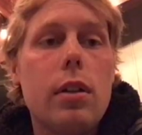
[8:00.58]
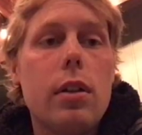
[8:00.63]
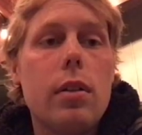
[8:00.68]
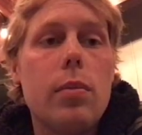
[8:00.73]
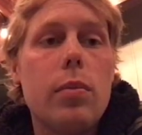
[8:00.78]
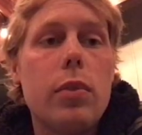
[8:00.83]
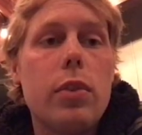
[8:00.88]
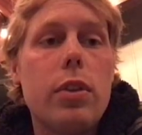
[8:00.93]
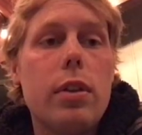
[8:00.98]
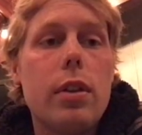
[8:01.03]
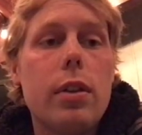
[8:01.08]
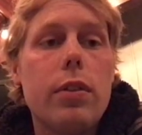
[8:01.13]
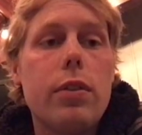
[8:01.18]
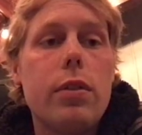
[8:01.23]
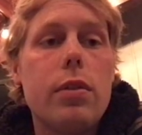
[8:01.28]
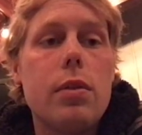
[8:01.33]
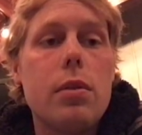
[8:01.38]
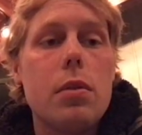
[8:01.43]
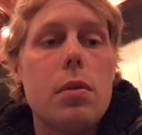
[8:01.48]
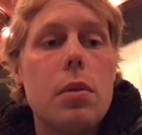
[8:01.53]

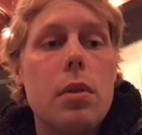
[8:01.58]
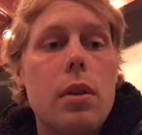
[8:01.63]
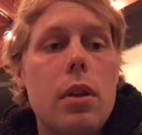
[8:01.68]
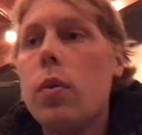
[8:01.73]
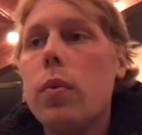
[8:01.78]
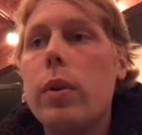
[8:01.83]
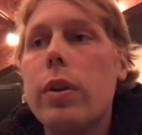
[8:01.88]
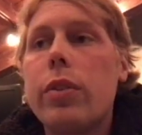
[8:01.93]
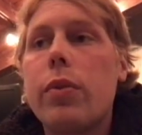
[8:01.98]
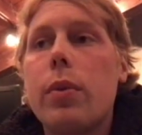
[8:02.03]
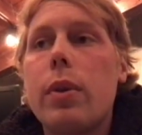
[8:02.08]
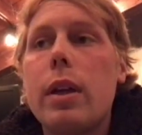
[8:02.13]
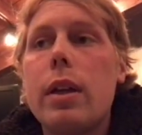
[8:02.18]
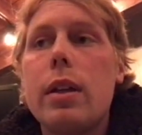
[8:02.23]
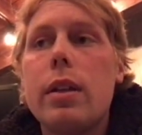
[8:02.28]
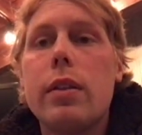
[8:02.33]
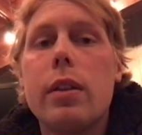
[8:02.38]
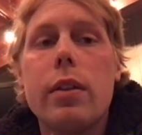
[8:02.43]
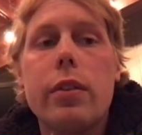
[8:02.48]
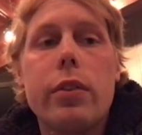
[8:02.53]
CSU. With
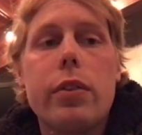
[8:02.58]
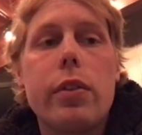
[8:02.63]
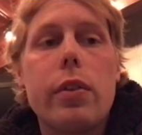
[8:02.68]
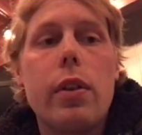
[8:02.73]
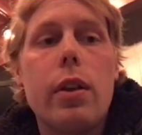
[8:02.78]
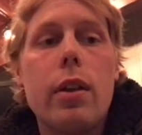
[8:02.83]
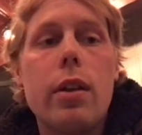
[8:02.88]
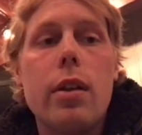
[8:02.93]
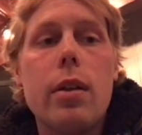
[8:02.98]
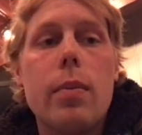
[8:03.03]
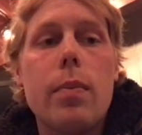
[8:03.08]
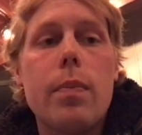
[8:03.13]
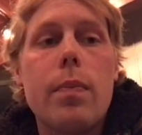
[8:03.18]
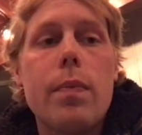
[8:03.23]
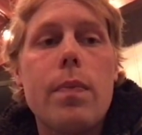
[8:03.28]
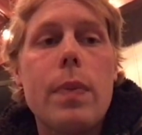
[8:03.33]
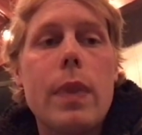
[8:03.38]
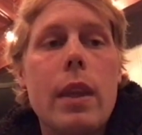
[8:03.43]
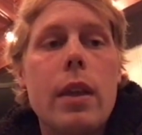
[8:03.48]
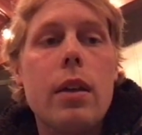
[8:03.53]
creating
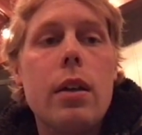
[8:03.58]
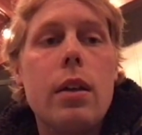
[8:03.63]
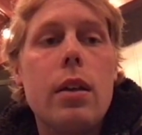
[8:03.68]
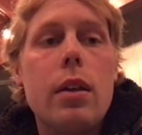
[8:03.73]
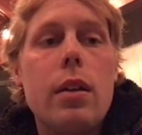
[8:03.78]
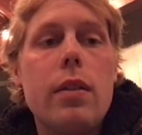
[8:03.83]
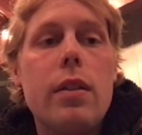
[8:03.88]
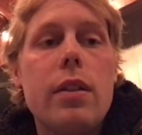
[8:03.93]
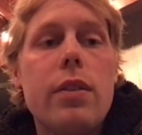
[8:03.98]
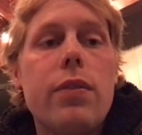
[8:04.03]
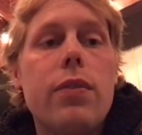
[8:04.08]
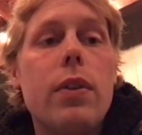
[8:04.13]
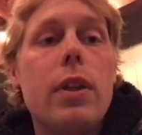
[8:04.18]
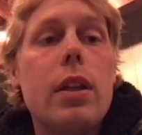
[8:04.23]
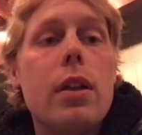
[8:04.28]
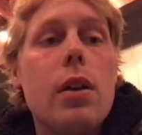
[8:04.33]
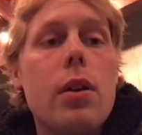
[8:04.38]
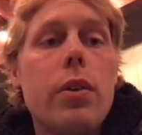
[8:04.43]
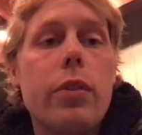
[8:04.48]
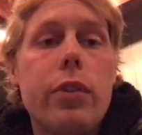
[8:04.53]
these
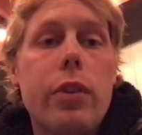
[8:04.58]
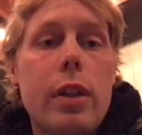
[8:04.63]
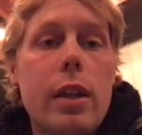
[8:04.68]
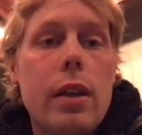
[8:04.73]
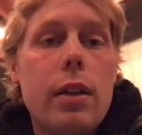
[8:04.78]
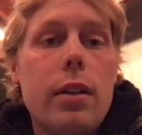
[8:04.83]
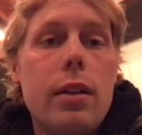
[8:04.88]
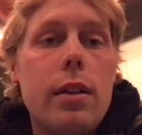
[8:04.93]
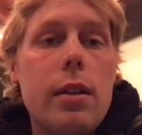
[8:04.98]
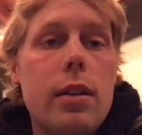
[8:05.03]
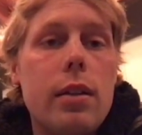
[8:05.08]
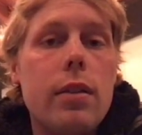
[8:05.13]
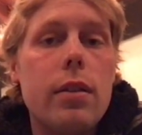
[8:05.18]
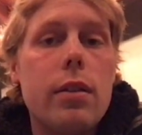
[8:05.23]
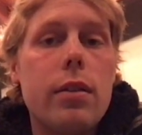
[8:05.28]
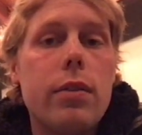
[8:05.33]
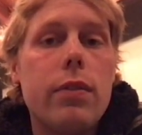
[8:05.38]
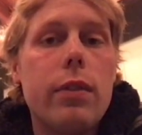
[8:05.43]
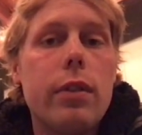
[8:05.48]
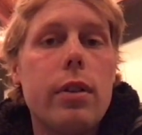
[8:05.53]
videos and
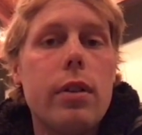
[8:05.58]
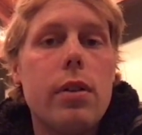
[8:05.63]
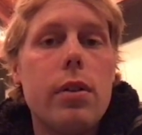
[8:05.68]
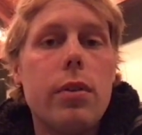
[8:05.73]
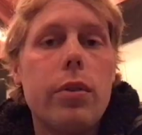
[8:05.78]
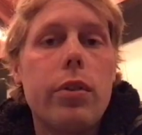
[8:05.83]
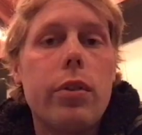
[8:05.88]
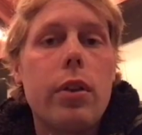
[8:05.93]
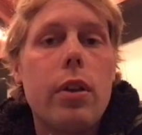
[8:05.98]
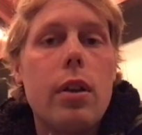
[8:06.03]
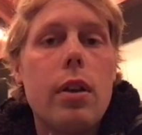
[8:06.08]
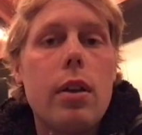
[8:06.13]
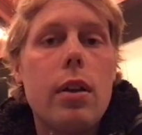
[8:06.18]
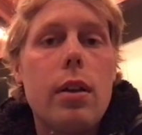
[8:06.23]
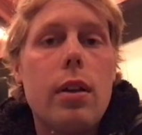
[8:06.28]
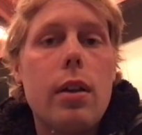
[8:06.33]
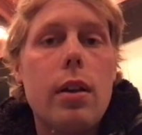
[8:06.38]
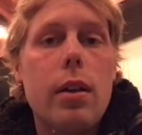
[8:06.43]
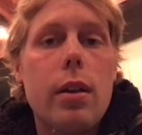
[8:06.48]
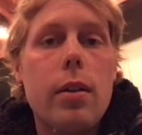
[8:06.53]
editing these videos,
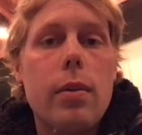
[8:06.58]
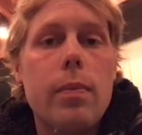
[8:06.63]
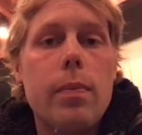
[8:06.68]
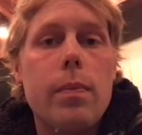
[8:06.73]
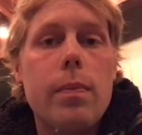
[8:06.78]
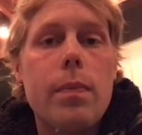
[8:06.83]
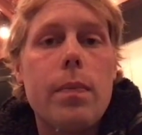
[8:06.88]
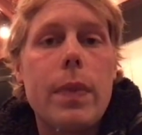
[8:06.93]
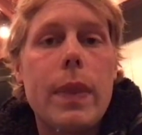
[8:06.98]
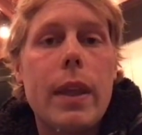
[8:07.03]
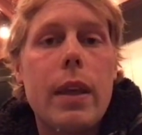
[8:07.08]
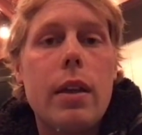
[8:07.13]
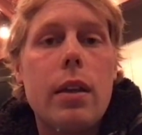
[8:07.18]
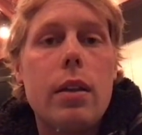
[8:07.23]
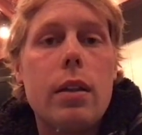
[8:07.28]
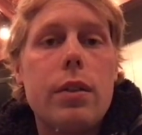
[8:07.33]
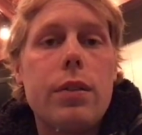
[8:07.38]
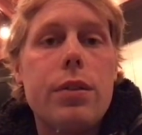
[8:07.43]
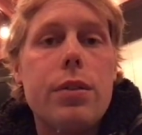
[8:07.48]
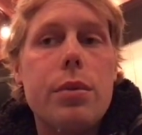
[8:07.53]
um,
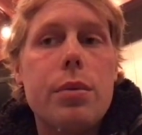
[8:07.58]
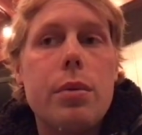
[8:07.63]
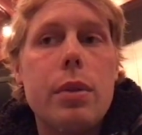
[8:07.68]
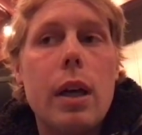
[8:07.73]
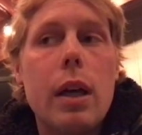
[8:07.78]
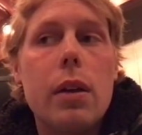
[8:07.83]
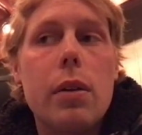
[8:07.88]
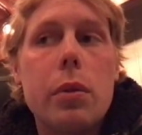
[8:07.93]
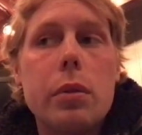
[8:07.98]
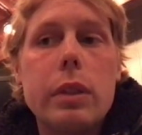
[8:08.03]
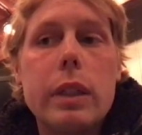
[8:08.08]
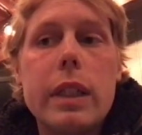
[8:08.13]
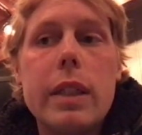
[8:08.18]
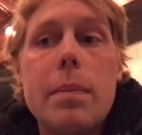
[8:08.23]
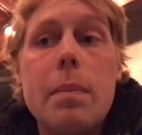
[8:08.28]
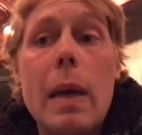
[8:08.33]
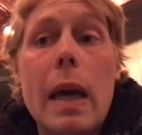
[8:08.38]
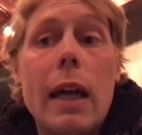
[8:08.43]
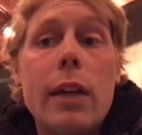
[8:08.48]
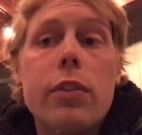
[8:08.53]
to not
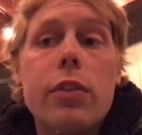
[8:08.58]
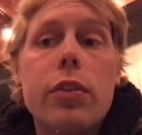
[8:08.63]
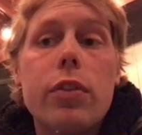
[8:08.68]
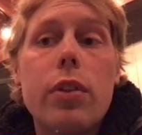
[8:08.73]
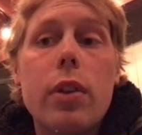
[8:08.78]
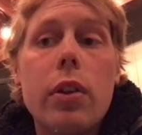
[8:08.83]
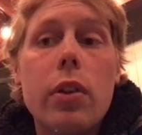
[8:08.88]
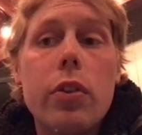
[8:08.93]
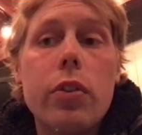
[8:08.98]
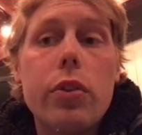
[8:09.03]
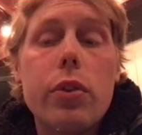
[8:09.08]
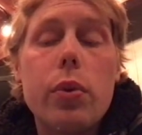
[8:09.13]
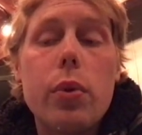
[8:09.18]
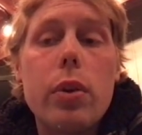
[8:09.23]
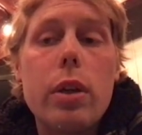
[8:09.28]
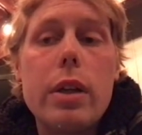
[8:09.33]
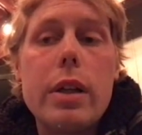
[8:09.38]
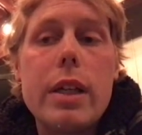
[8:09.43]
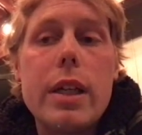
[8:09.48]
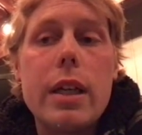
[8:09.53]
only match the
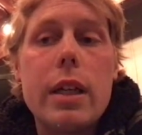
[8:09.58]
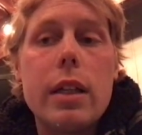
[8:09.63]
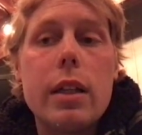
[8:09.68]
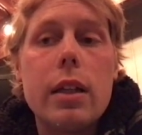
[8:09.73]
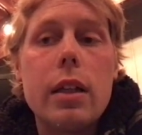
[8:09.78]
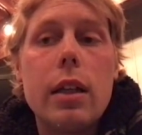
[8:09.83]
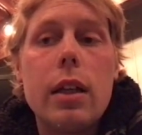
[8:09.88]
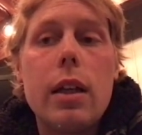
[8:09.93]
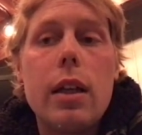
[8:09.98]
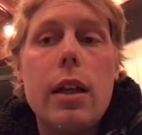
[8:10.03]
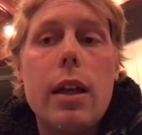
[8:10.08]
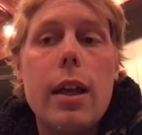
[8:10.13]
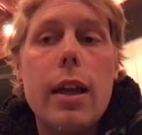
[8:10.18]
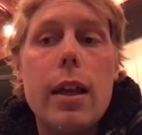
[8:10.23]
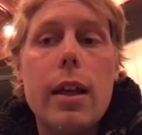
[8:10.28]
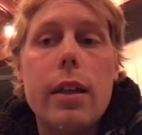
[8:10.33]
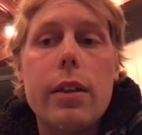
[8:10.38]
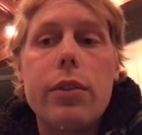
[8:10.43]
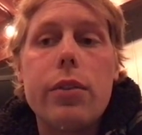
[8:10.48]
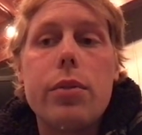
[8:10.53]
story
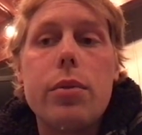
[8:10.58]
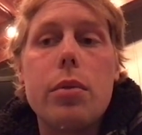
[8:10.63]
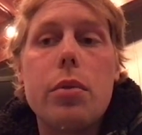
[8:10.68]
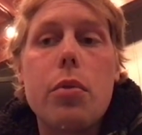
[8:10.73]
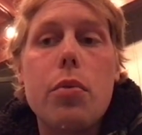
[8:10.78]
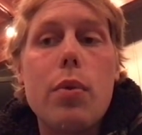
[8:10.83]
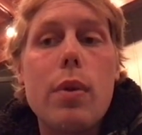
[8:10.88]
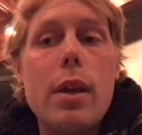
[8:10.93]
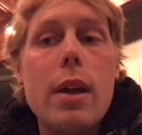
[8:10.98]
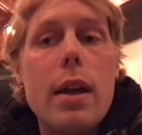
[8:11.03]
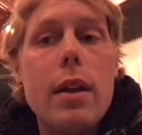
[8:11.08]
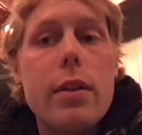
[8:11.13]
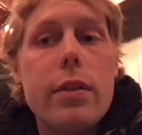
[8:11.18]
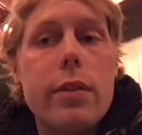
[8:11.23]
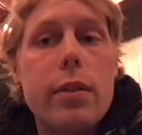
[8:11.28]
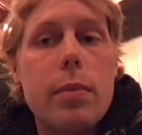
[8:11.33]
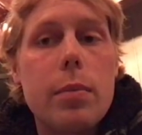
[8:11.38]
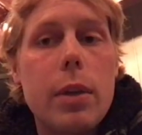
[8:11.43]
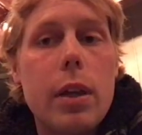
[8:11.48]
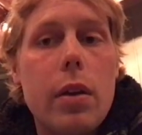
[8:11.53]
and to
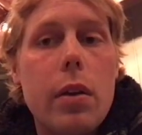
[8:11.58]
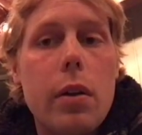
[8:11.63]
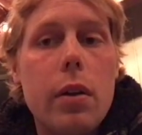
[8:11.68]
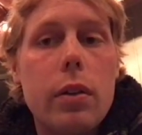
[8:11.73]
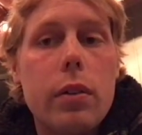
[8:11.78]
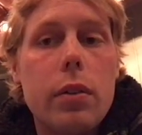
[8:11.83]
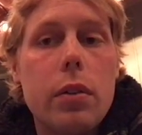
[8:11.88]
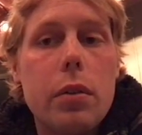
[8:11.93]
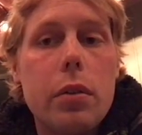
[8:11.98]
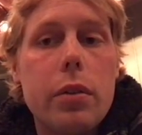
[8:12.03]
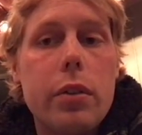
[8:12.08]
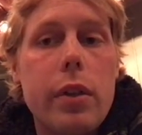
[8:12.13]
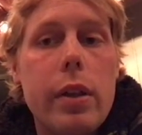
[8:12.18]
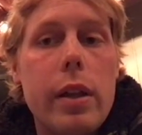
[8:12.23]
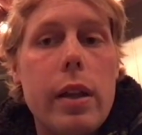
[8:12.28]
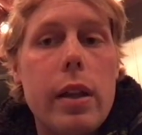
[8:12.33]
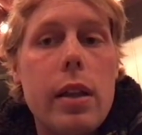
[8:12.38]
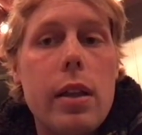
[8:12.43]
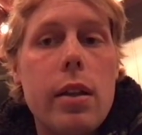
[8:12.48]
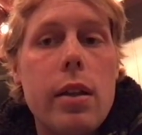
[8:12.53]
create some
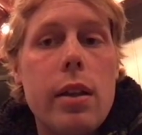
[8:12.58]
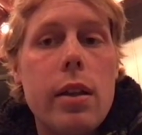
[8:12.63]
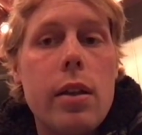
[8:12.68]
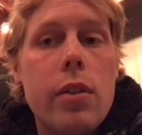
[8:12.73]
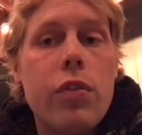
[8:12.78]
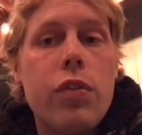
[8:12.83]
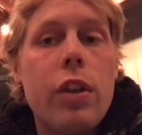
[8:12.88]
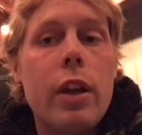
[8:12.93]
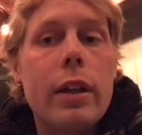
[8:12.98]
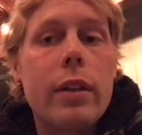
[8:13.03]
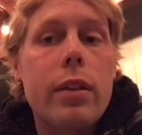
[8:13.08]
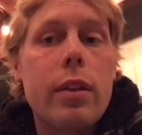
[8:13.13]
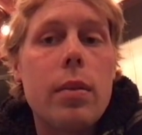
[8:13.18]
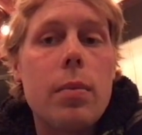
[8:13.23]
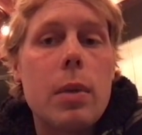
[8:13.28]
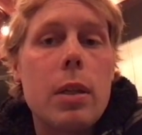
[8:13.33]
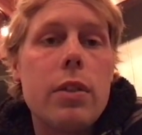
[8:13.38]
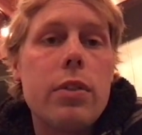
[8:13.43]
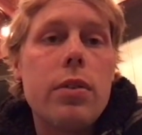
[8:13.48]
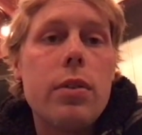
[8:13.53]
characters and
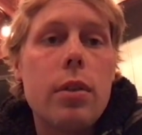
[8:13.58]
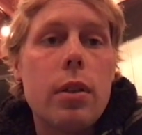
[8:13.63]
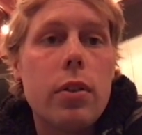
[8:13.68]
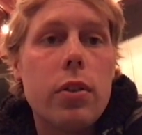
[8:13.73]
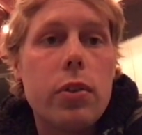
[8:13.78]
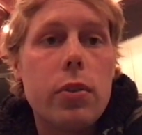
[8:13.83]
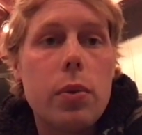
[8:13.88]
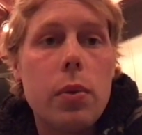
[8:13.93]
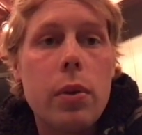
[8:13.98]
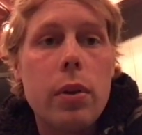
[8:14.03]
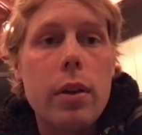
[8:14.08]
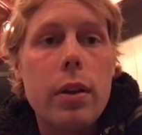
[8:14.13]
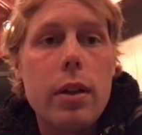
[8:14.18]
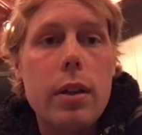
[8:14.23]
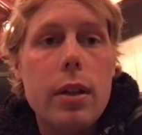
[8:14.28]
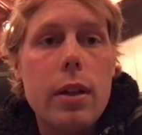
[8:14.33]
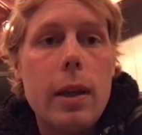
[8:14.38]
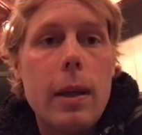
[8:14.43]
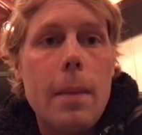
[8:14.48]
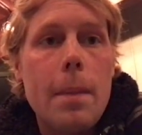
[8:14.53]
inject them into the
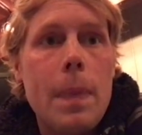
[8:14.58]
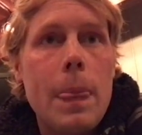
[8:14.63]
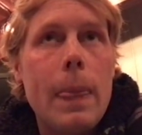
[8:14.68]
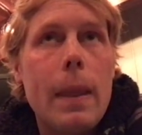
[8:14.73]
story,